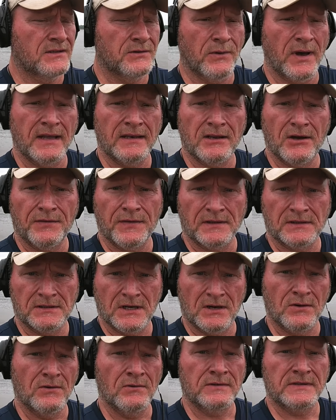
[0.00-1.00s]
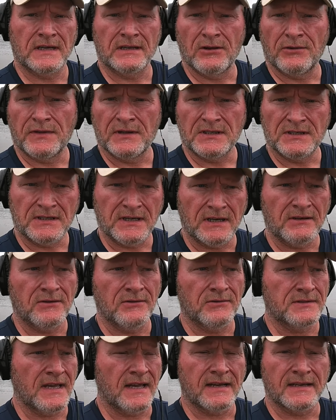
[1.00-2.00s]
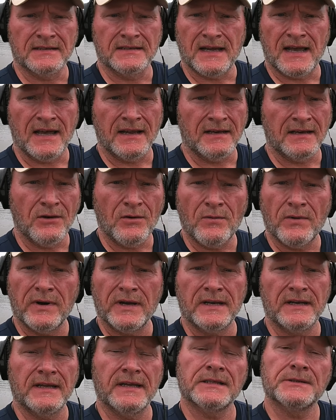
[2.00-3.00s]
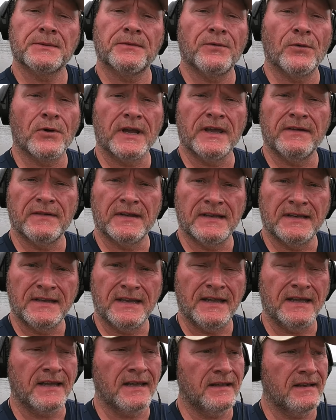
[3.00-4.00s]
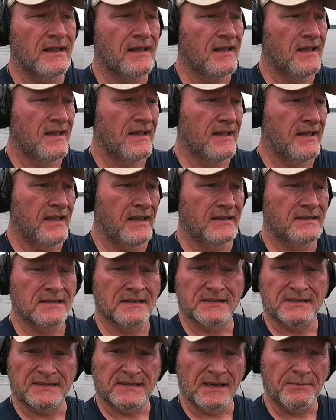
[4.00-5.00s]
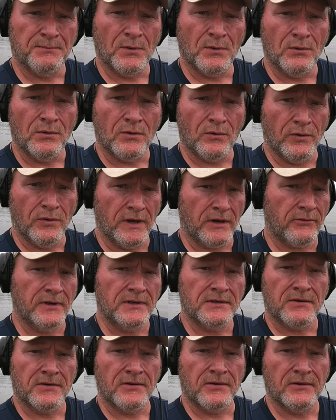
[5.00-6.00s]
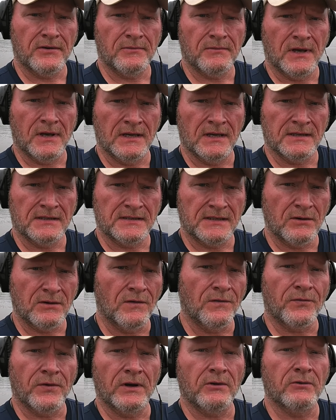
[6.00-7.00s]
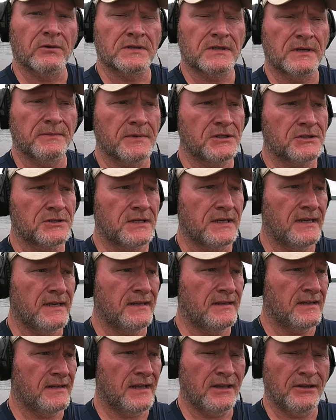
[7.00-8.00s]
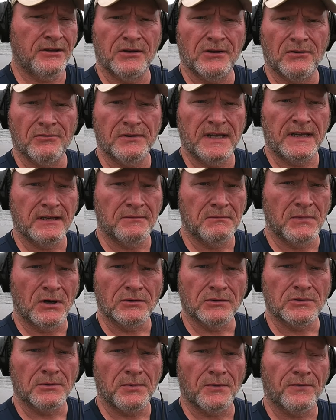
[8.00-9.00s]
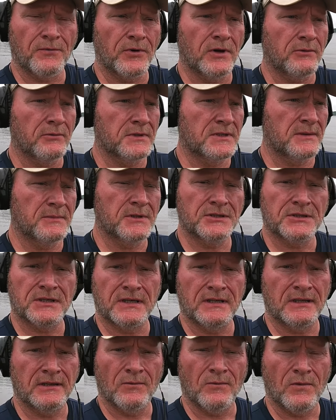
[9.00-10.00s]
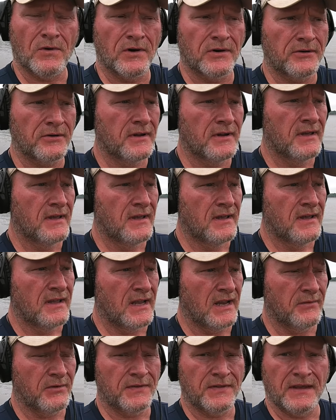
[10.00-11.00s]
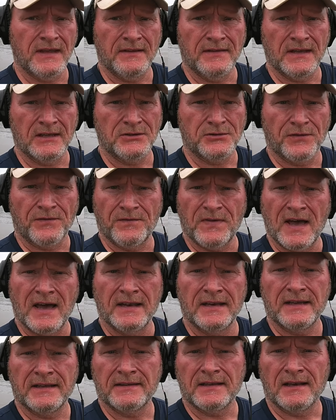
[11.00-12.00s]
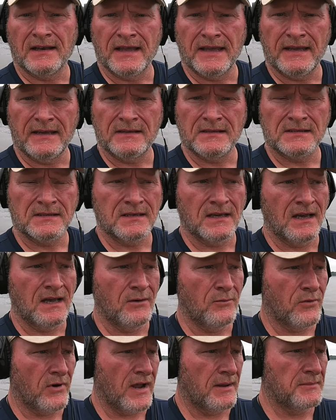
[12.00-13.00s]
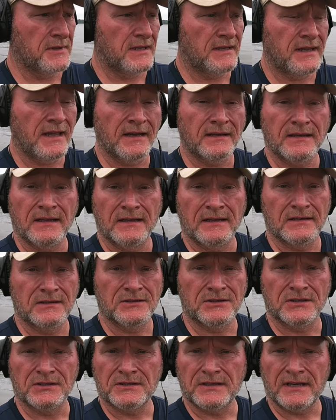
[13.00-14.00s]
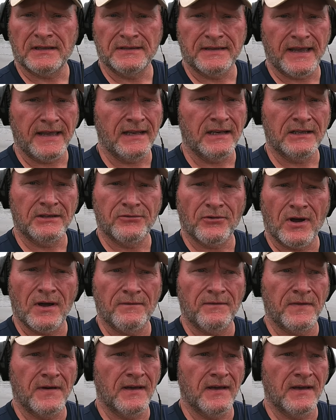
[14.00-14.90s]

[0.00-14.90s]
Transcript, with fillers: So I know the tones, I know the signals, I can I know what it is before I even dig it. It's a simple, quick return, uh, single frequency machine. You don't need a multiple frequency machine in the water. Everything that you're finding in the lakes uh, where I'm detecting is just daily drop